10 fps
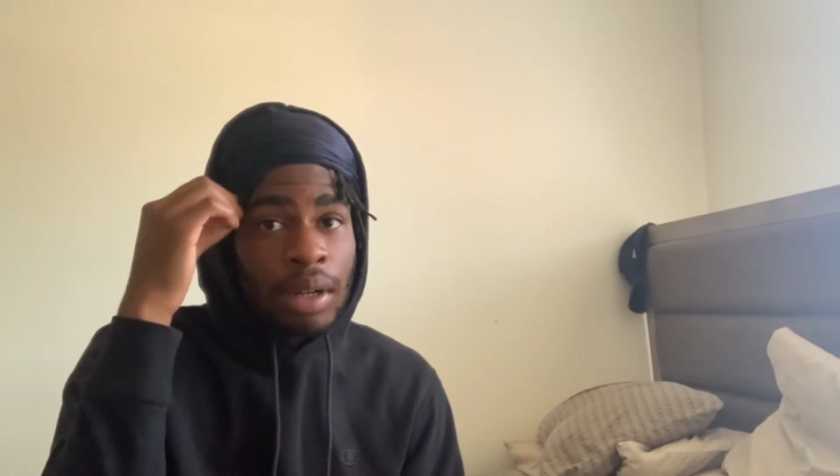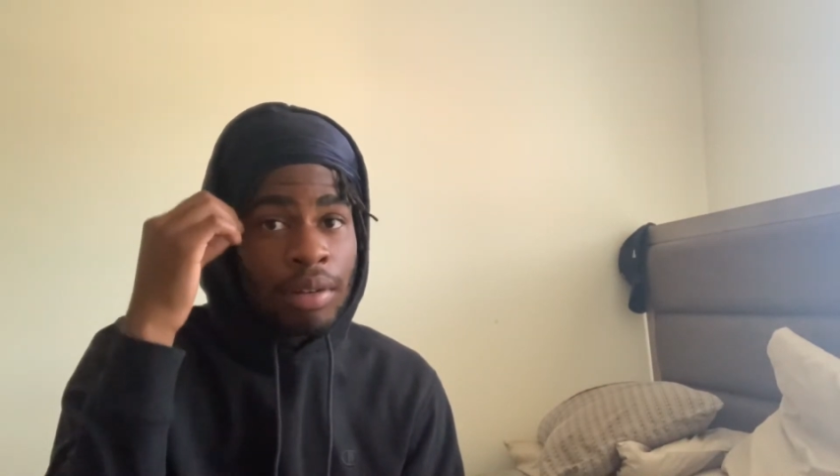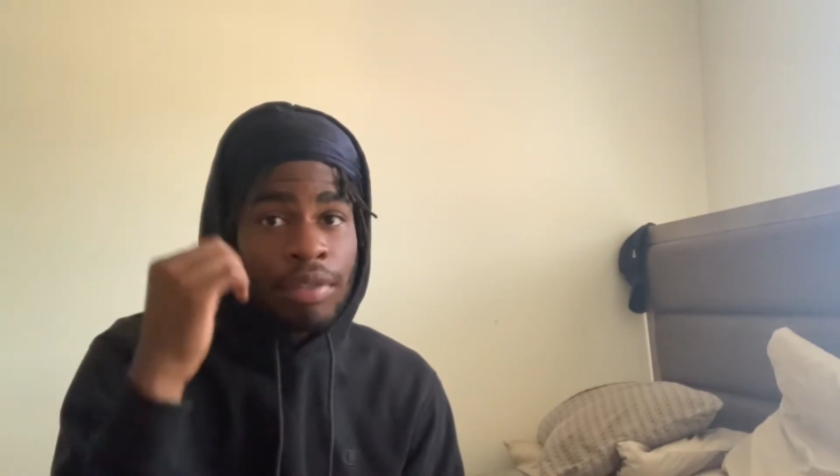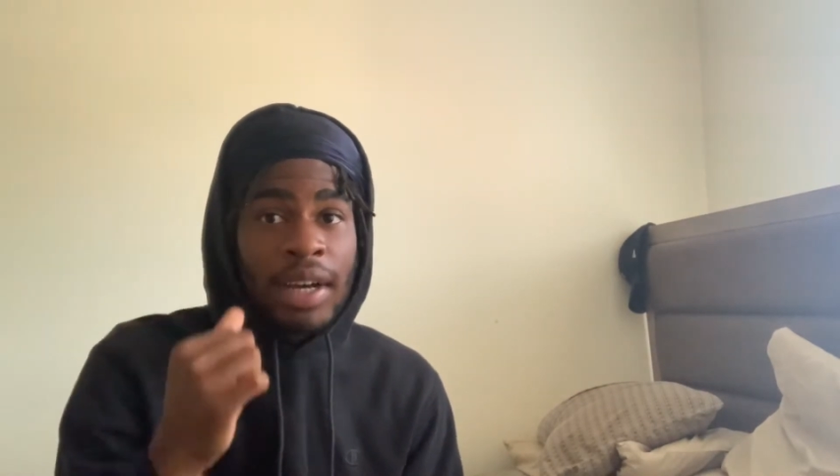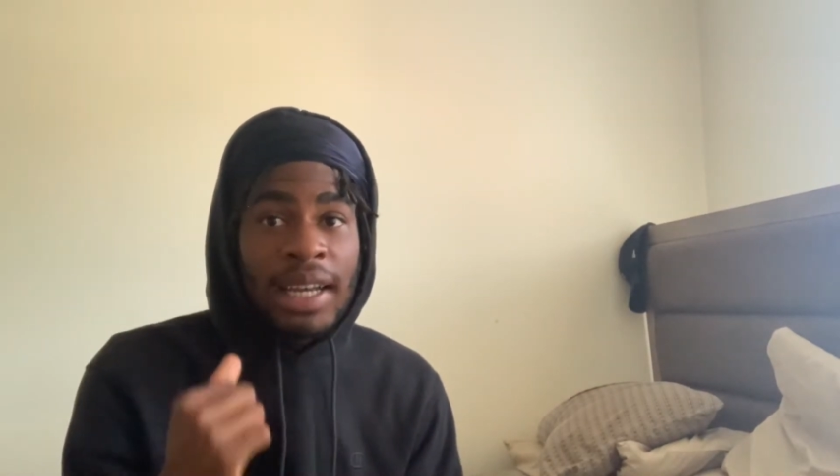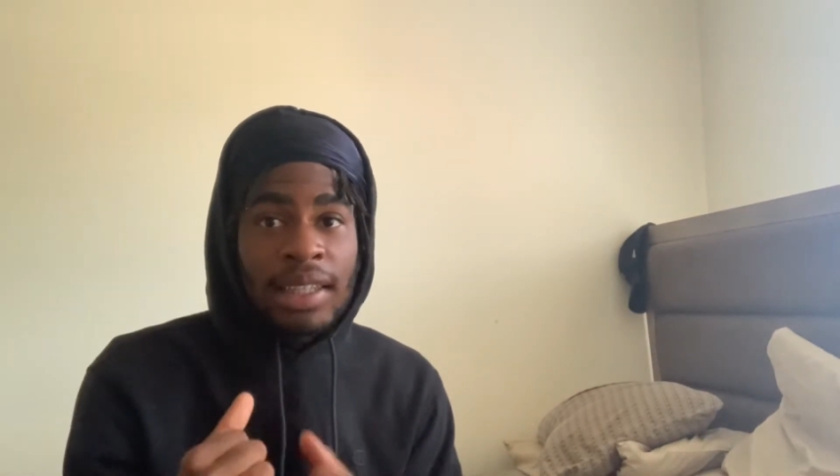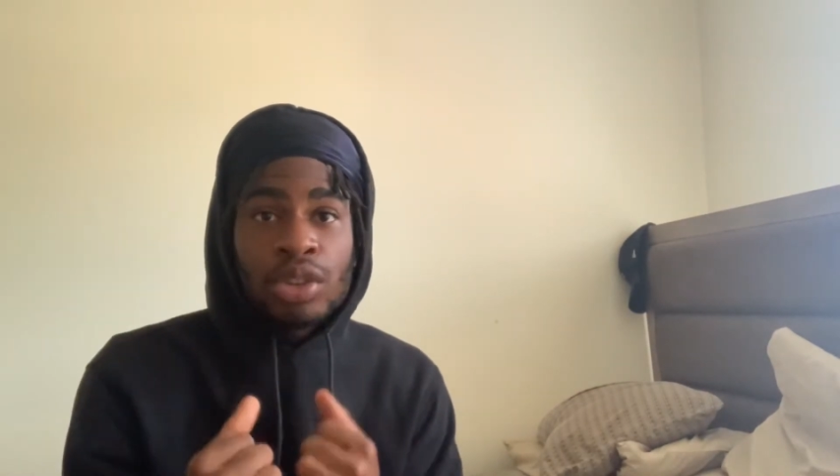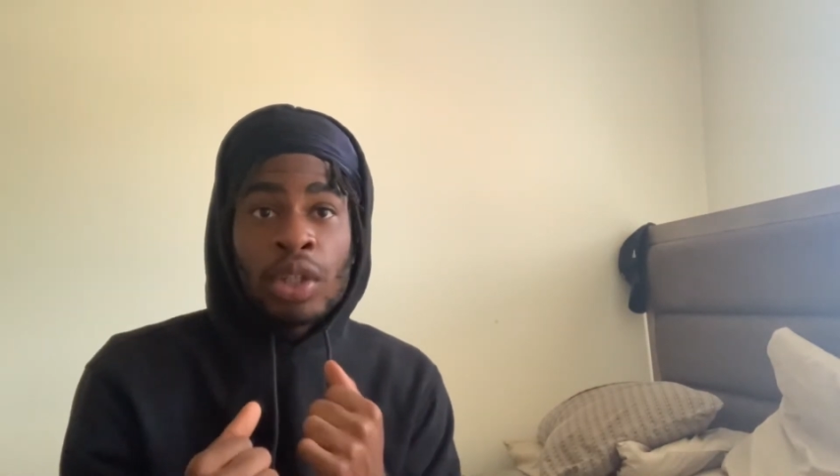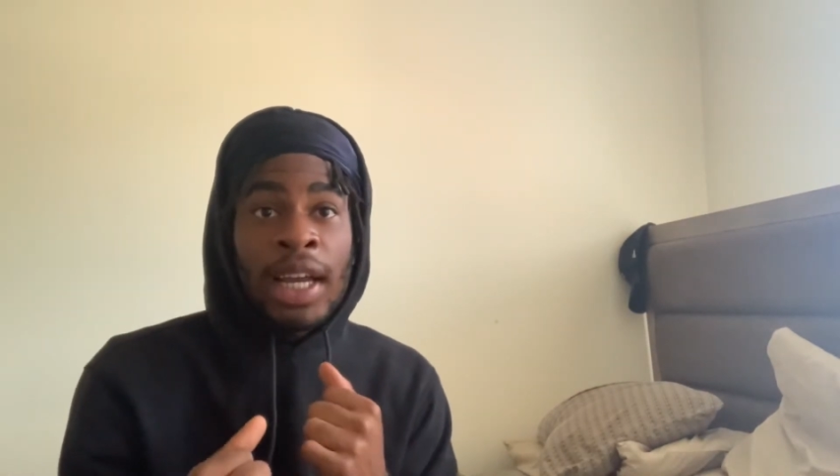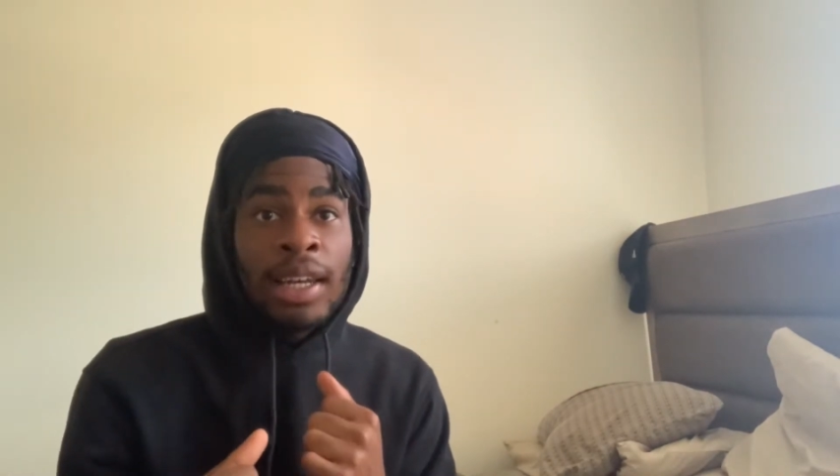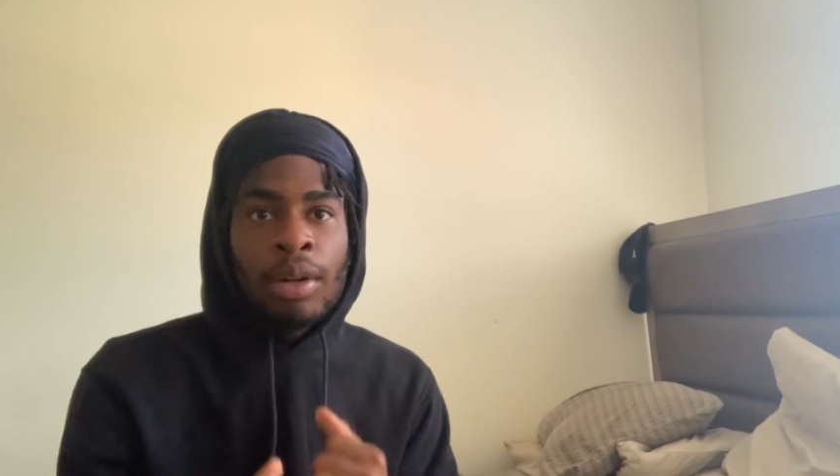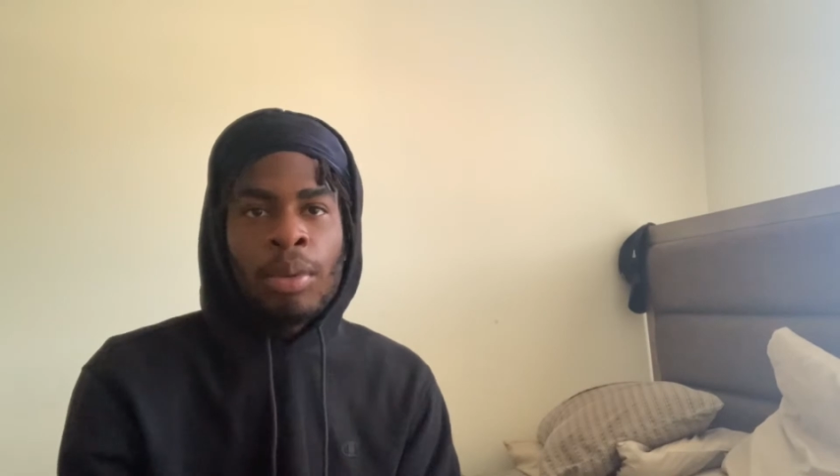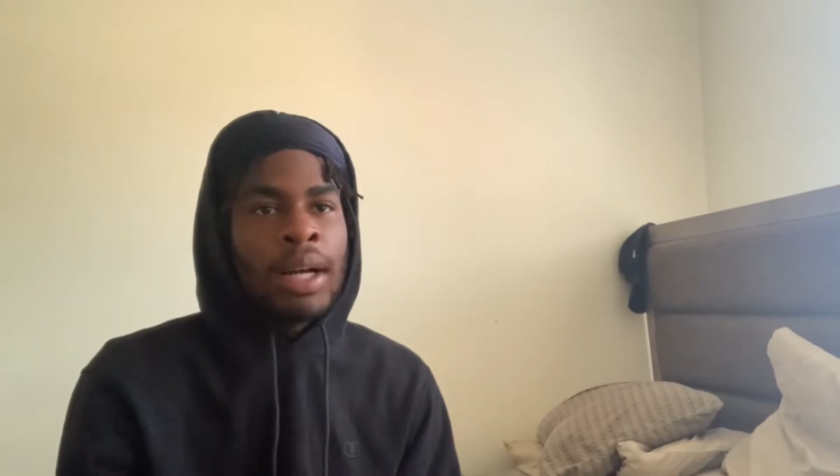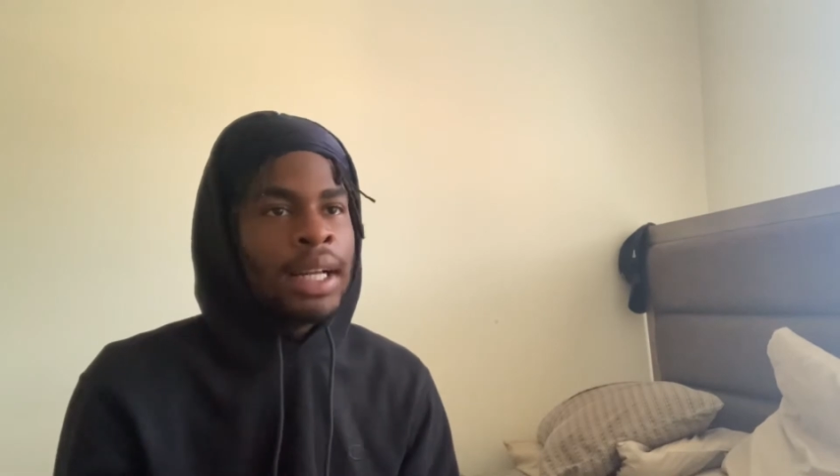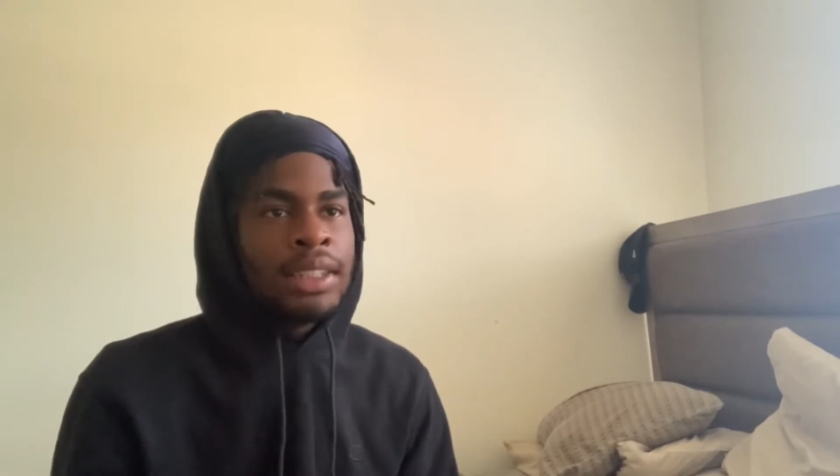Fighting, training
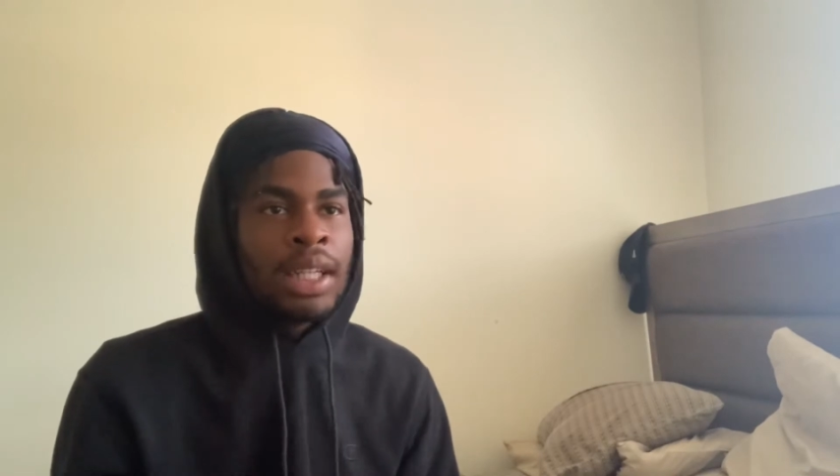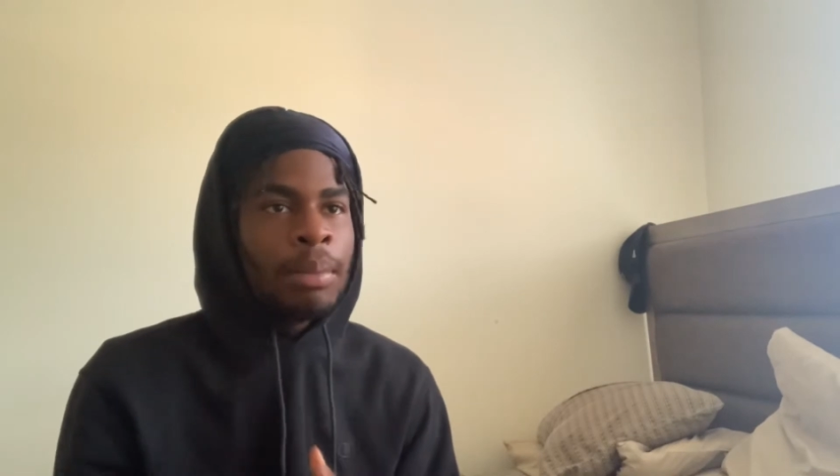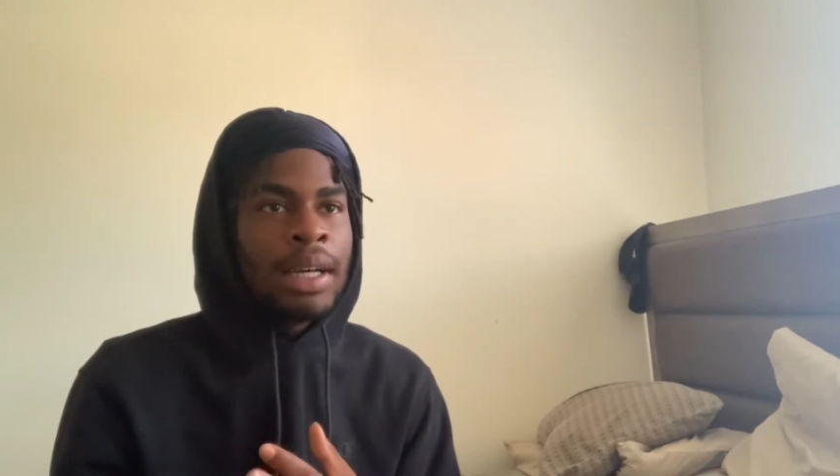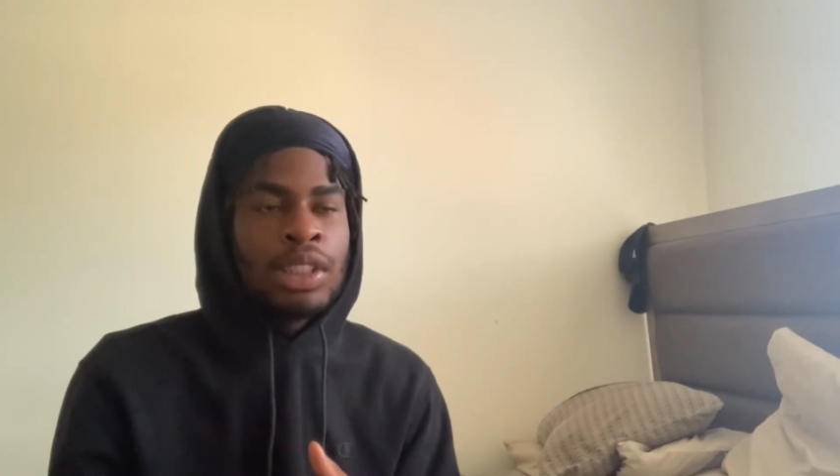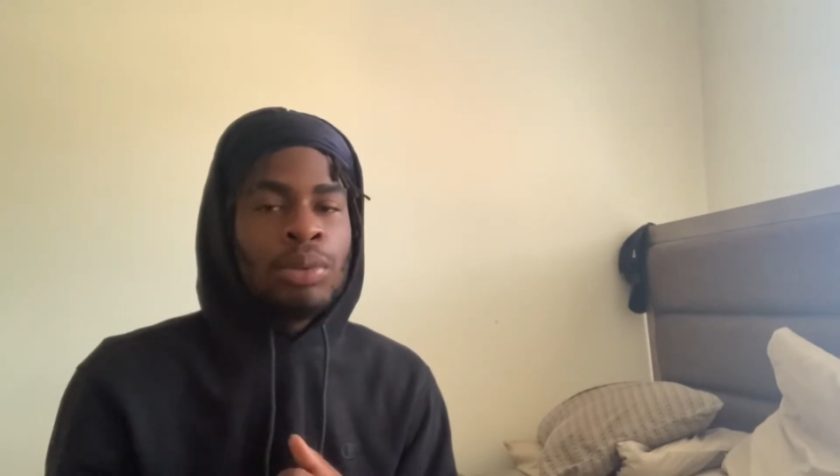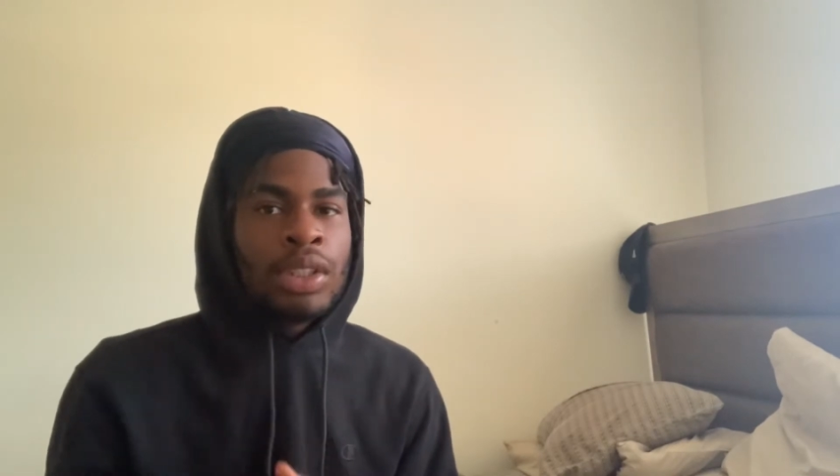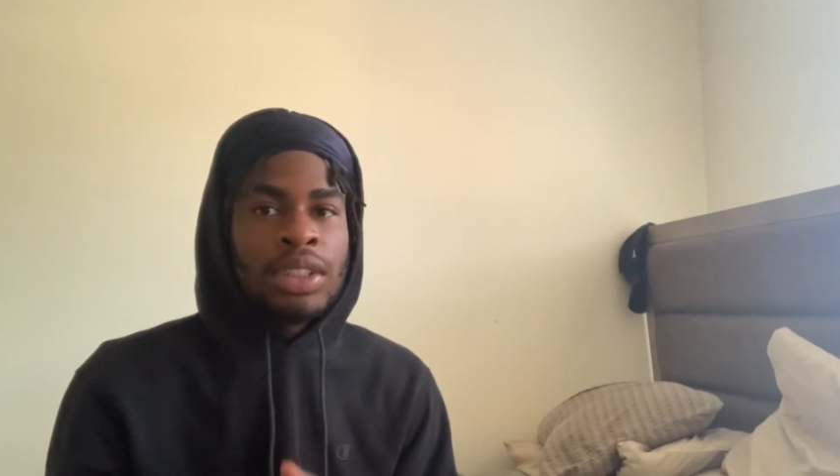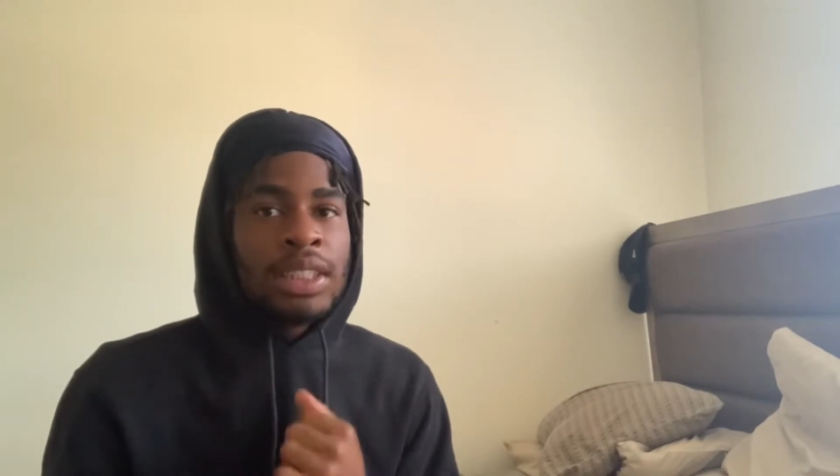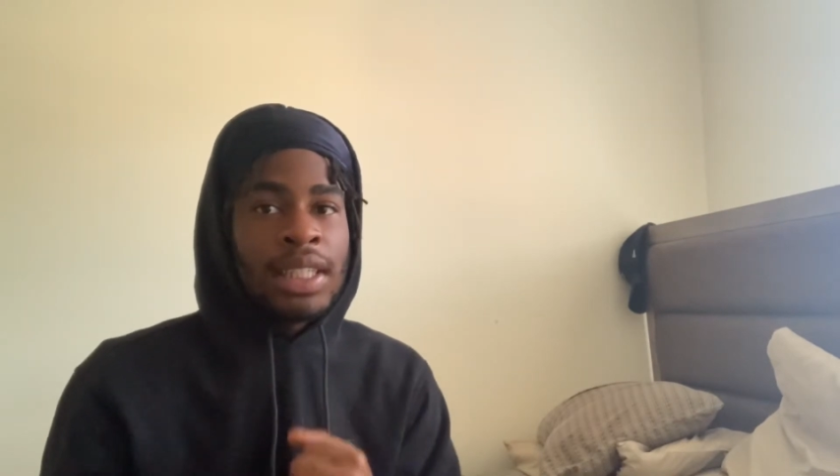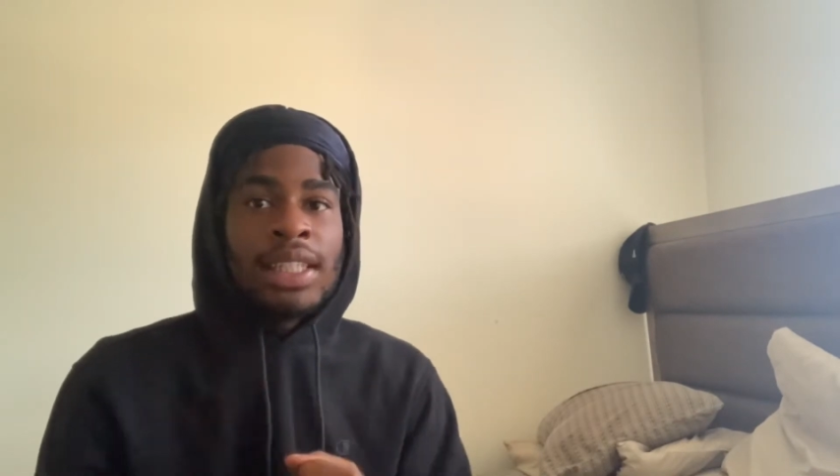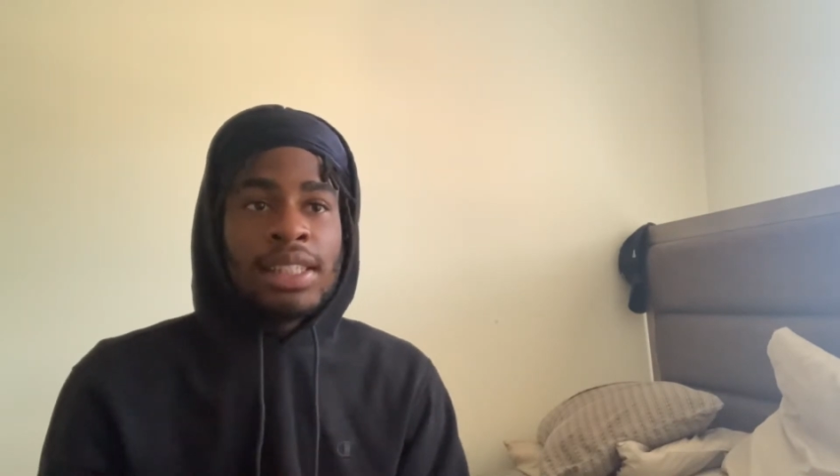wise, y'all might as well just hit,